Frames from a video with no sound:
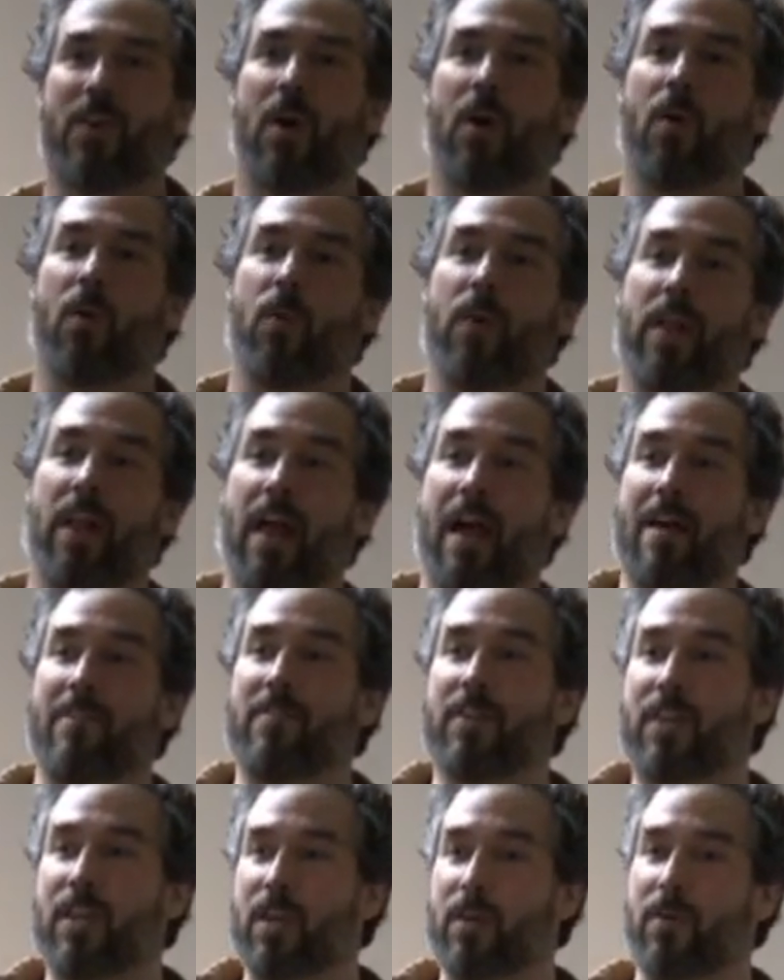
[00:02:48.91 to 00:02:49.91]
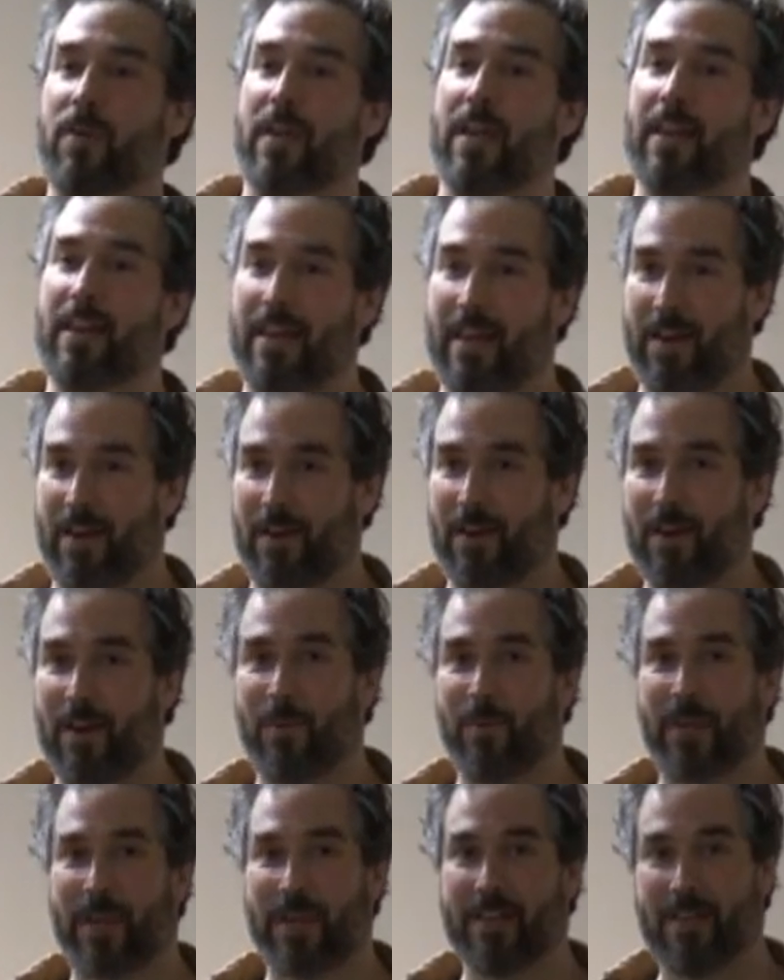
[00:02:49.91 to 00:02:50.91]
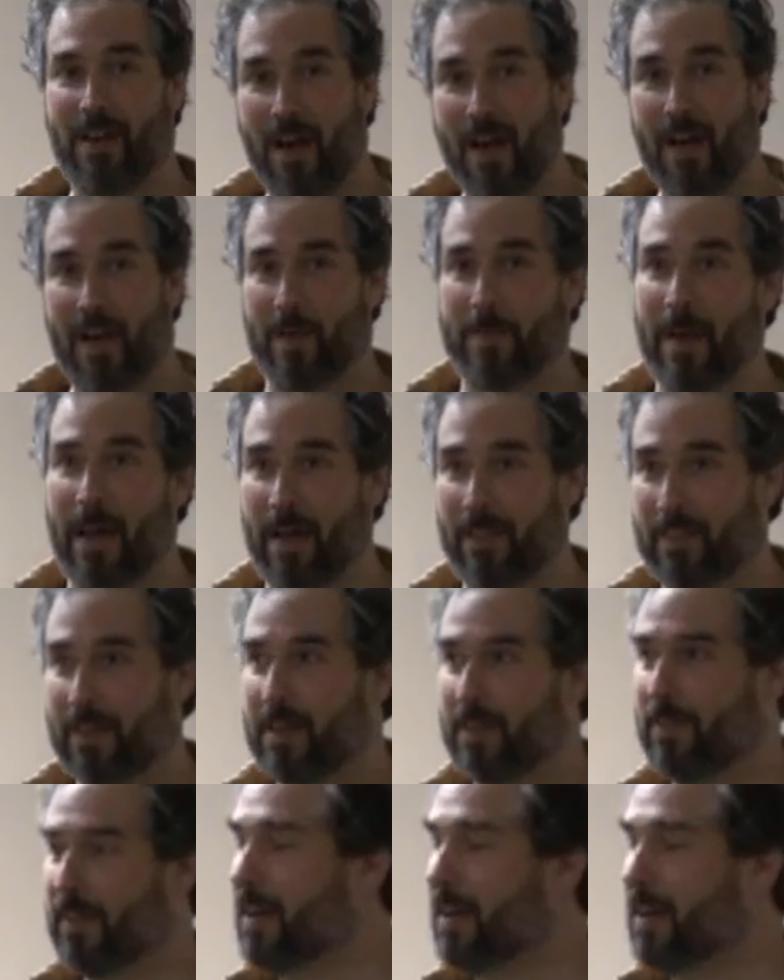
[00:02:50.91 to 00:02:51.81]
So we'll have the Q&A later and we can talk about